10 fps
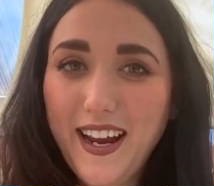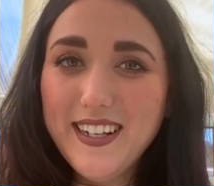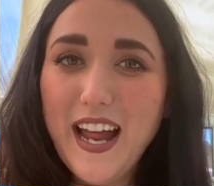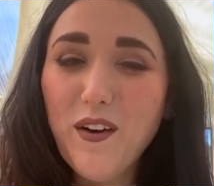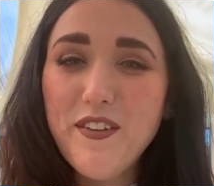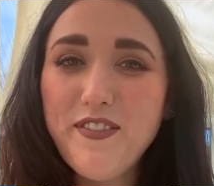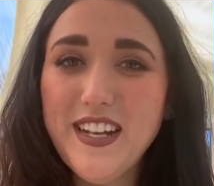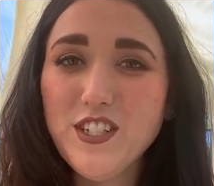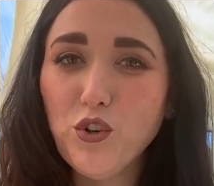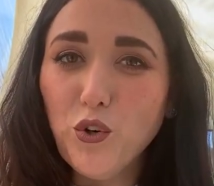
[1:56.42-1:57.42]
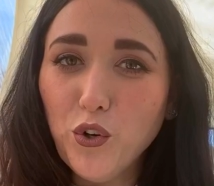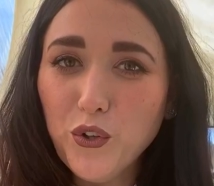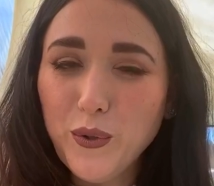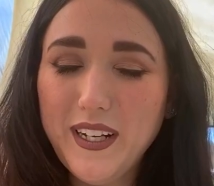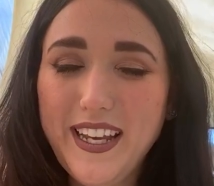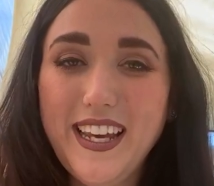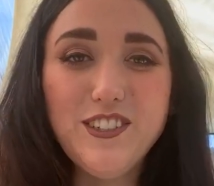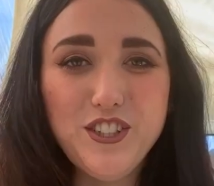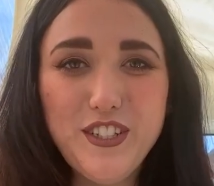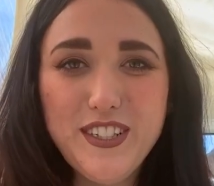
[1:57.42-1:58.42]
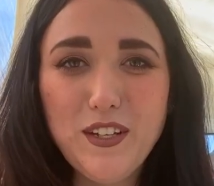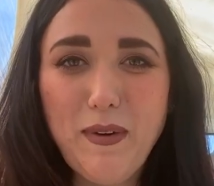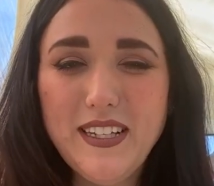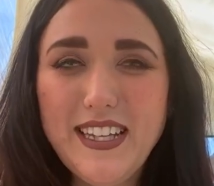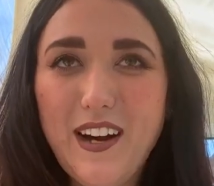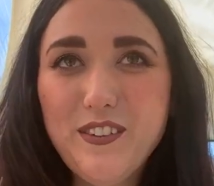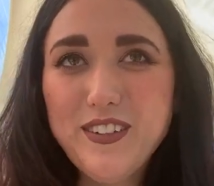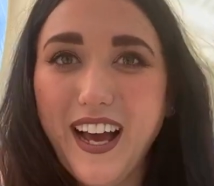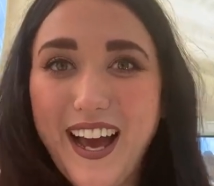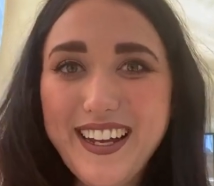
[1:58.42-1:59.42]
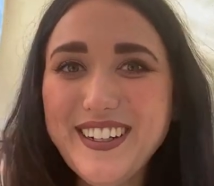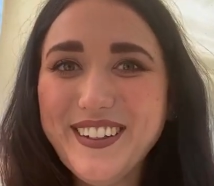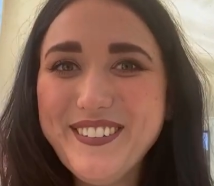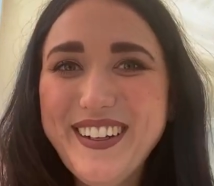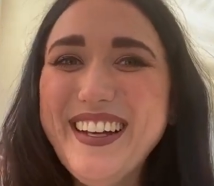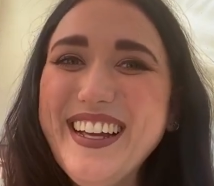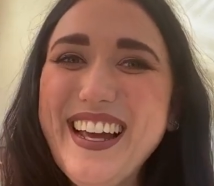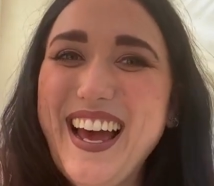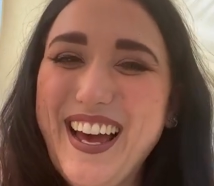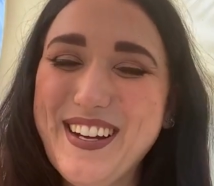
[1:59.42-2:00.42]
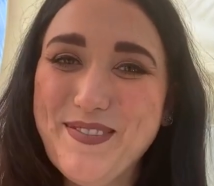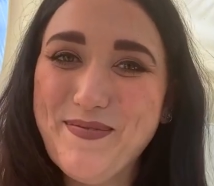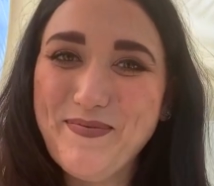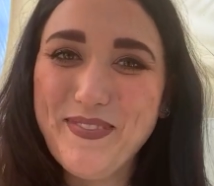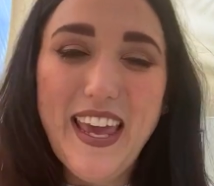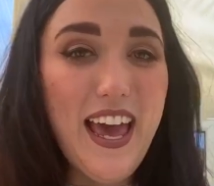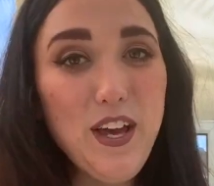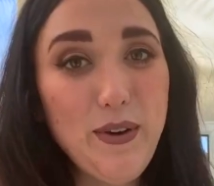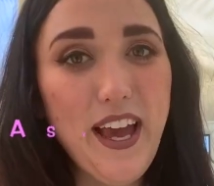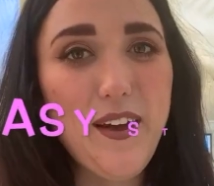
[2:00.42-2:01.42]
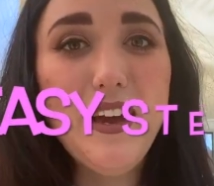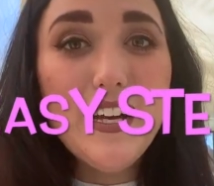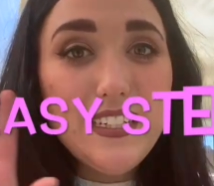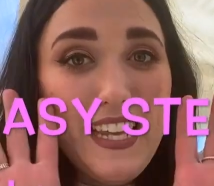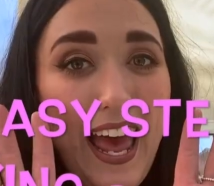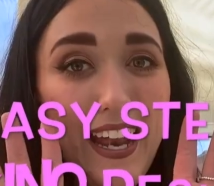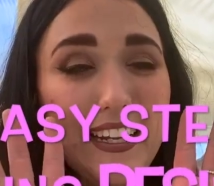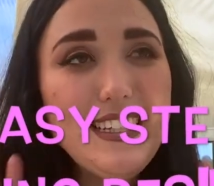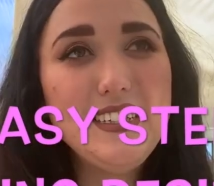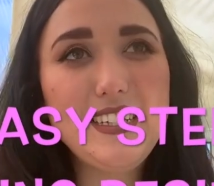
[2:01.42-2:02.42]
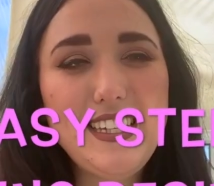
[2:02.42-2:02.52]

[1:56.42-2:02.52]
Now I've finished awkwardly introducing myself, kind of. Yeah, here we go. 10 easy